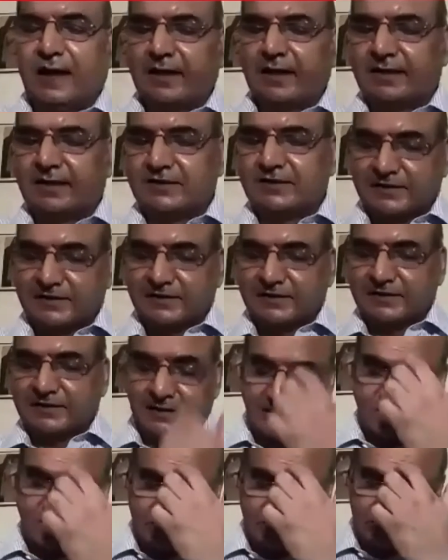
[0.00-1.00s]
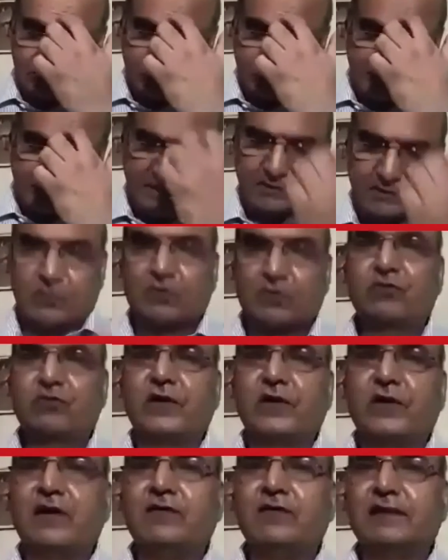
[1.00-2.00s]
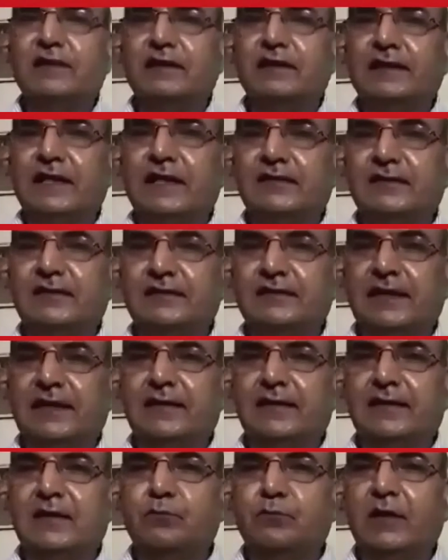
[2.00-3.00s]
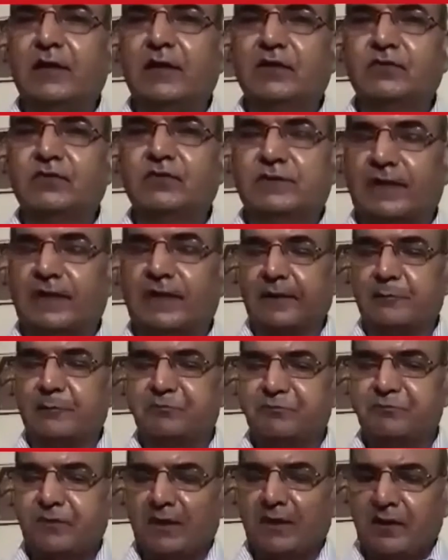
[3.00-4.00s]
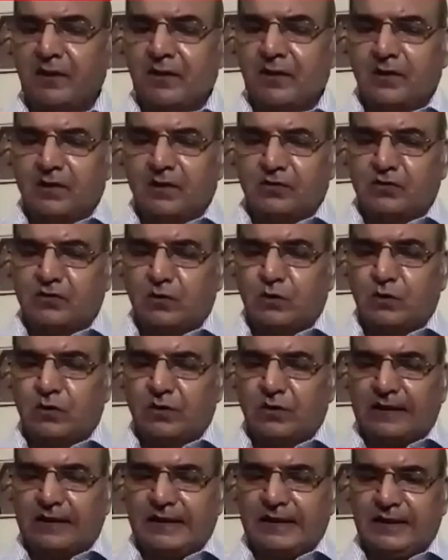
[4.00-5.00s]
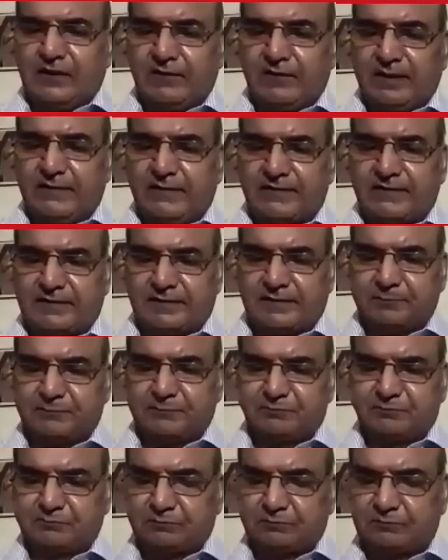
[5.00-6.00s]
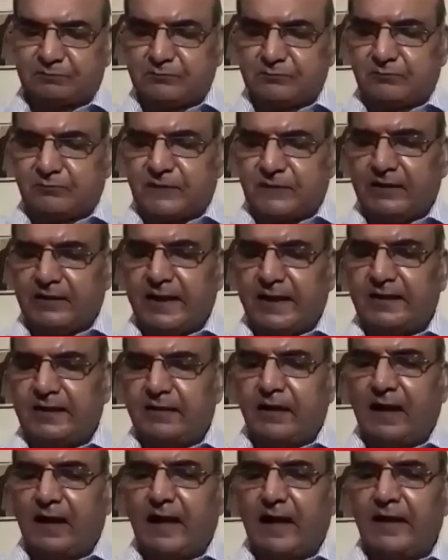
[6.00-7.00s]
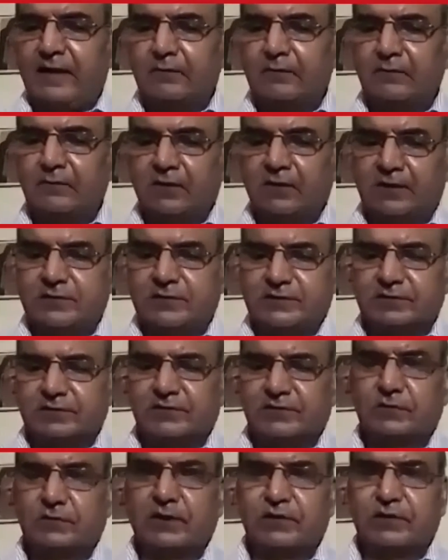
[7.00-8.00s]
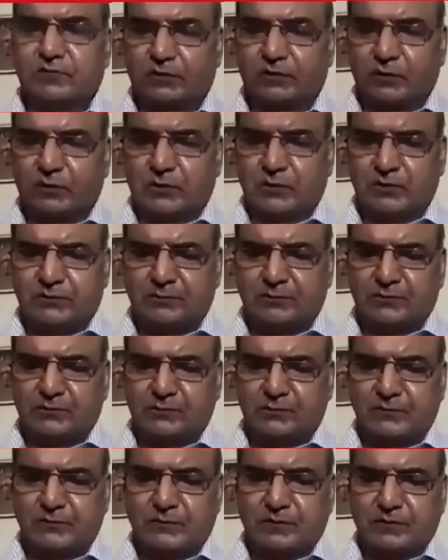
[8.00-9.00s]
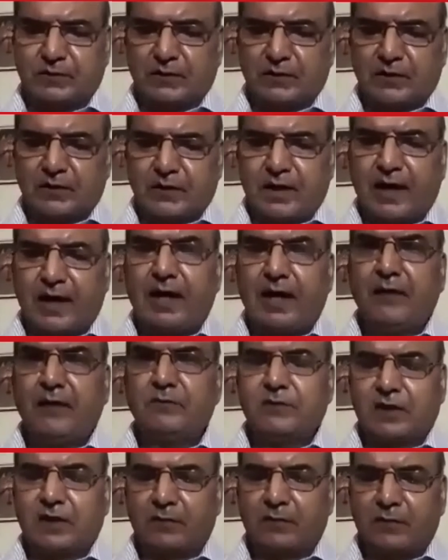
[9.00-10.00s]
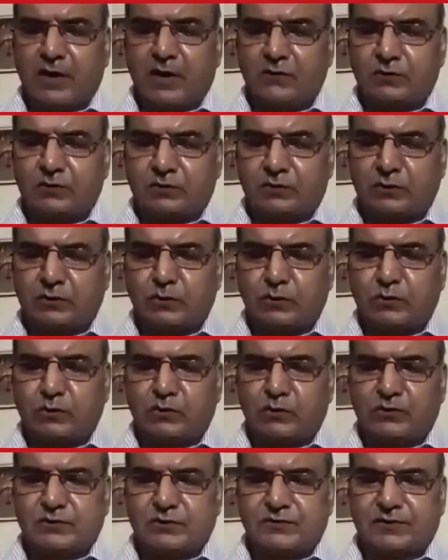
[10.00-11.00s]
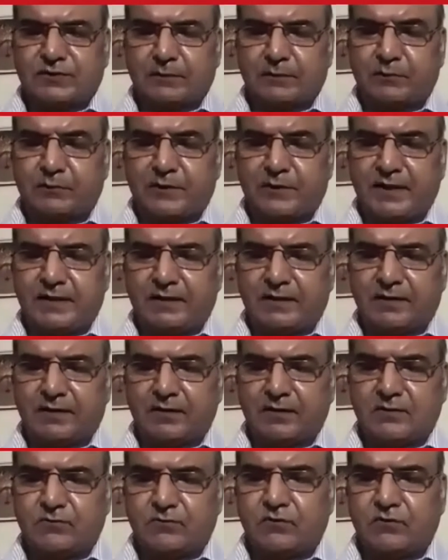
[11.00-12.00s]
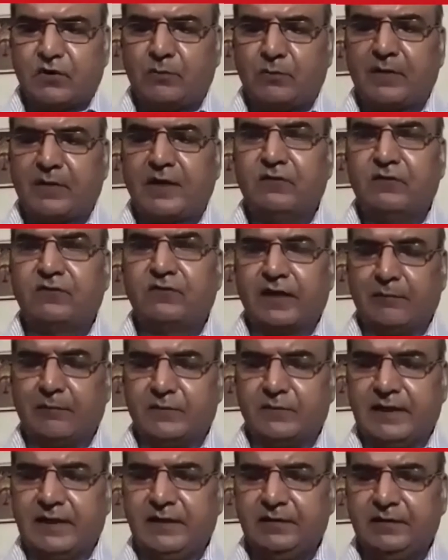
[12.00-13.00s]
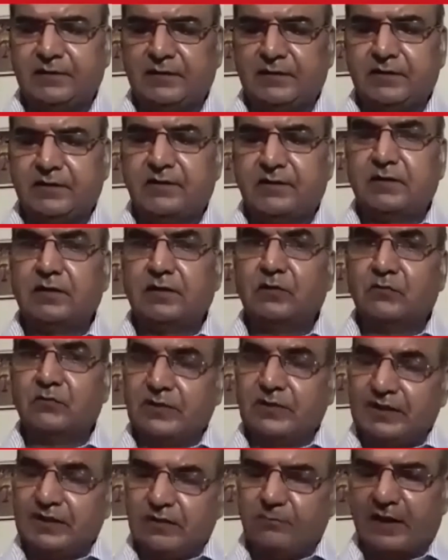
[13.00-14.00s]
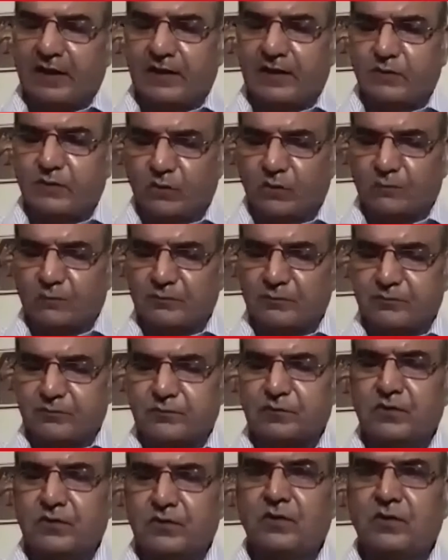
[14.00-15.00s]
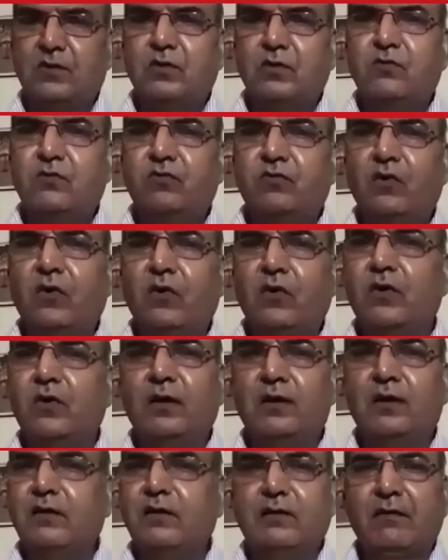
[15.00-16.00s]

and Australia also had about 500 cases at that point of time. So he tweets that I am Dr. So-and-so. I am about to separate from my family within my home for